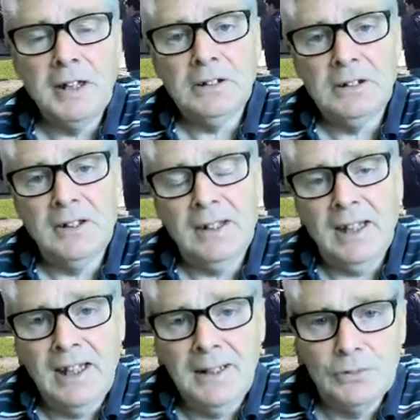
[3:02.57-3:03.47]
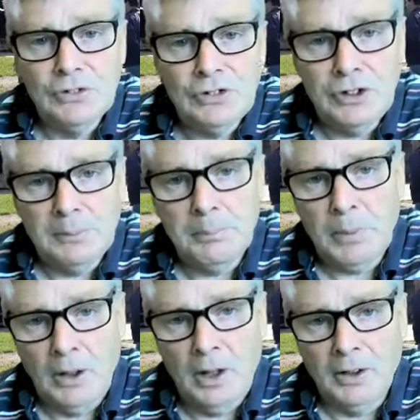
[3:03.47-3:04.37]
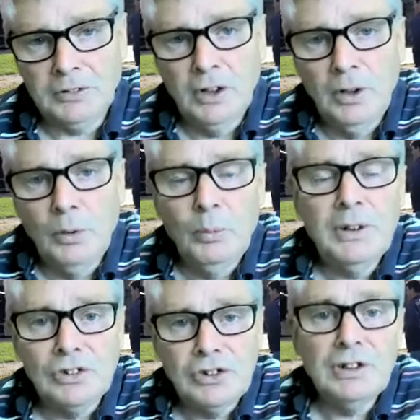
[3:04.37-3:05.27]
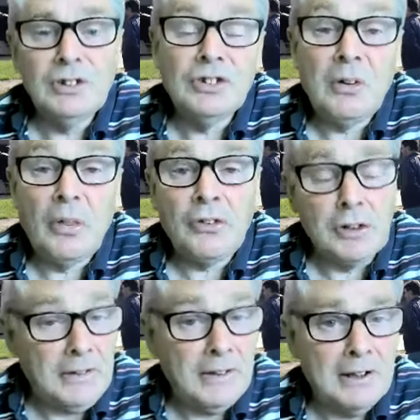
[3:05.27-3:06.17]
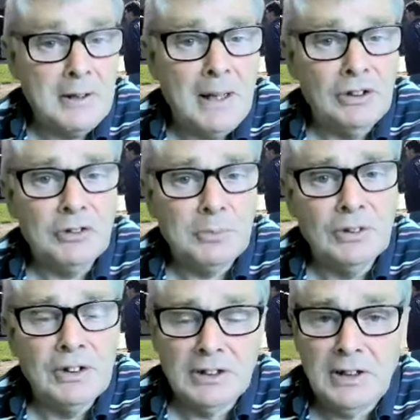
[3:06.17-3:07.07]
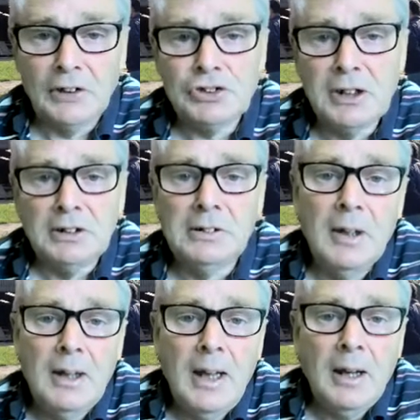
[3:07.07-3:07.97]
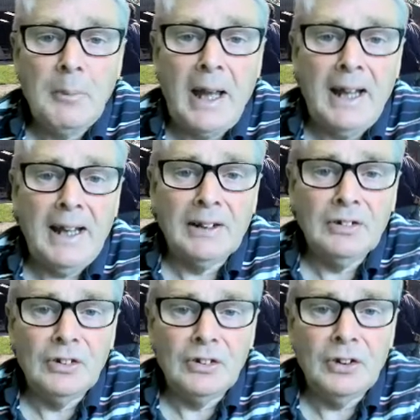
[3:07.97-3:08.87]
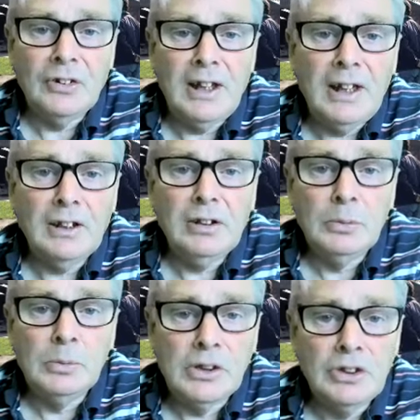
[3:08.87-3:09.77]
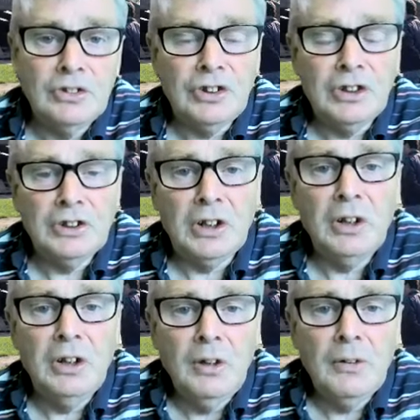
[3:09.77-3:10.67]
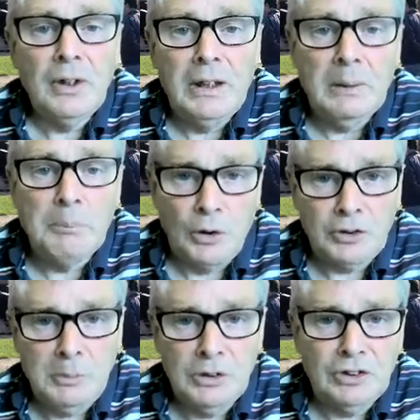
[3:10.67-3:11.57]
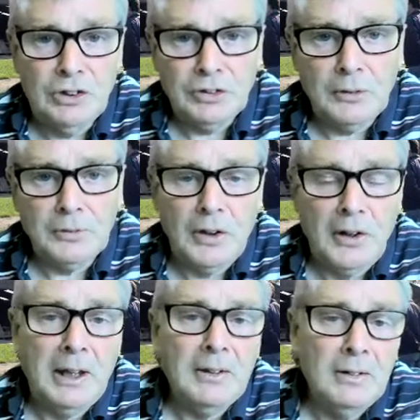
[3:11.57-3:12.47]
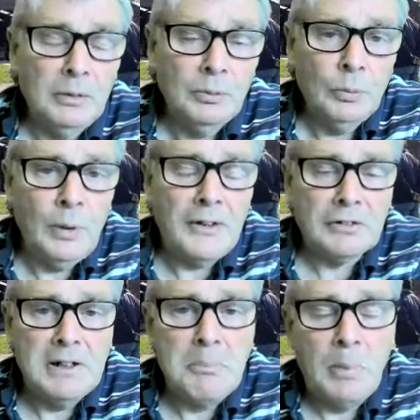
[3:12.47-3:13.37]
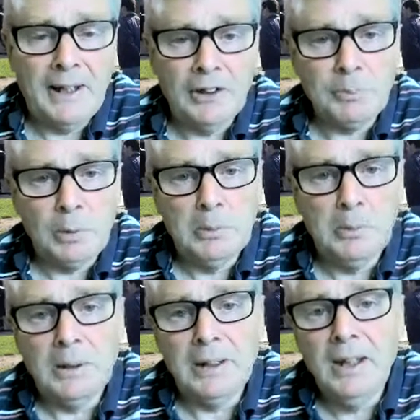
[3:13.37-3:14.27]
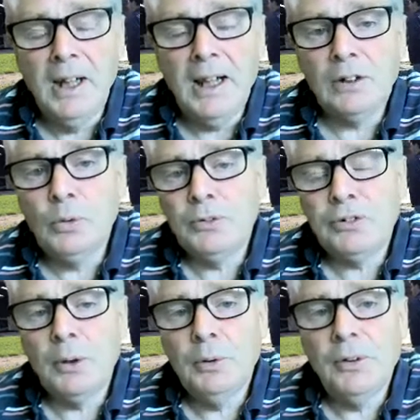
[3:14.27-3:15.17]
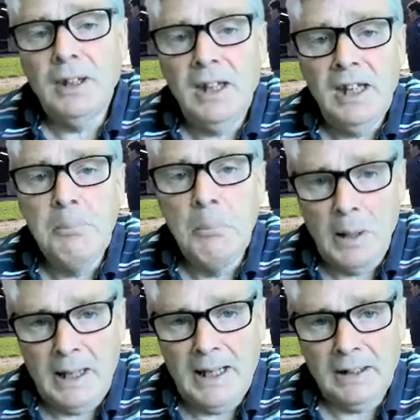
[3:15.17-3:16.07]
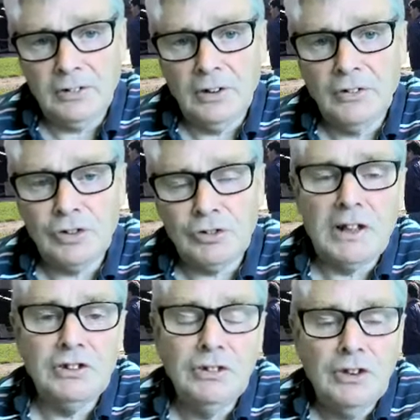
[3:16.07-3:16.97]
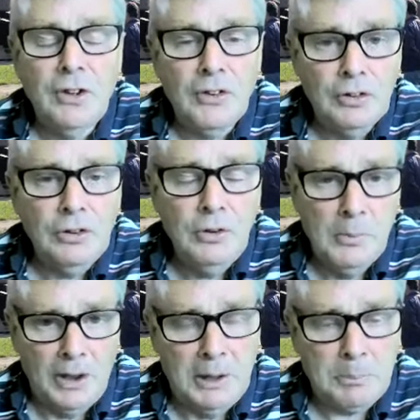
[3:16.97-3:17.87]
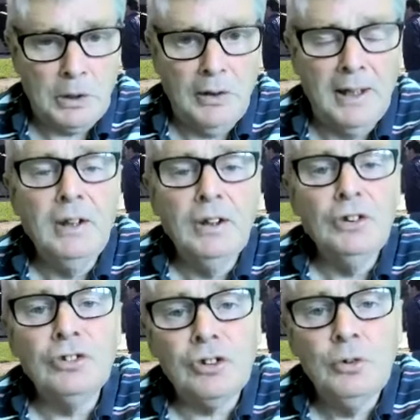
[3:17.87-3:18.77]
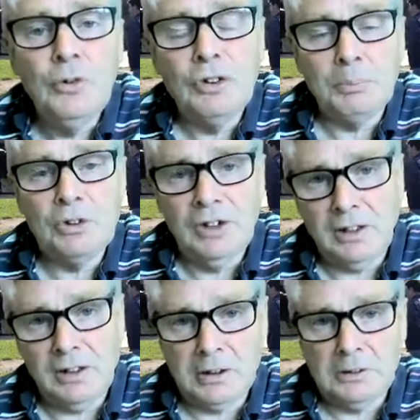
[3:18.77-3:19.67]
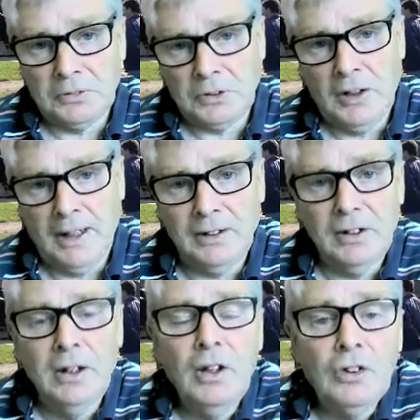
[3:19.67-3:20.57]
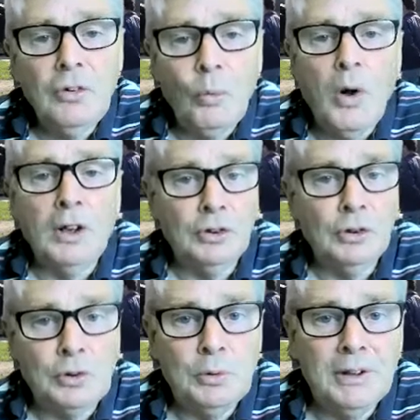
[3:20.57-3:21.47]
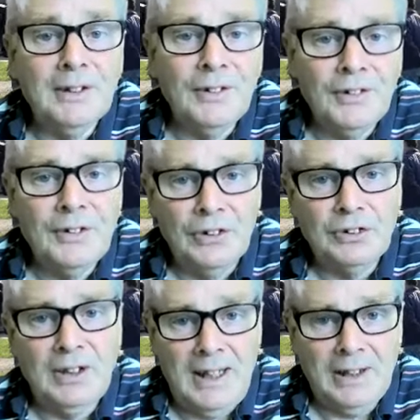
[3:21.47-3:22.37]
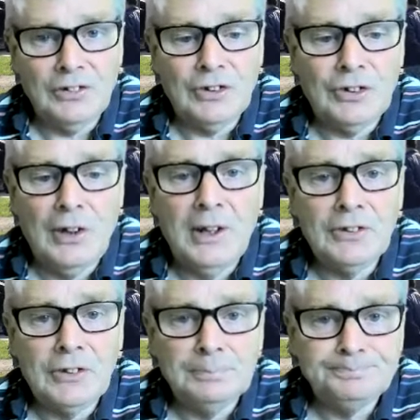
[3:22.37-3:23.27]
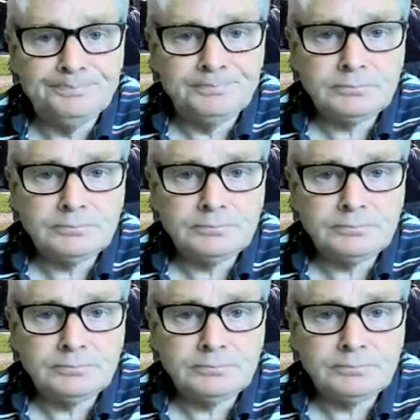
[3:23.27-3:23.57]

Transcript: finally the airmanship part, which is threat and error management in a nutshell, and there you will consider the possibilities of the flight, the weather impacts probably, and also the impact and the strategy that you might apply to this particular flight while you're doing this exercise.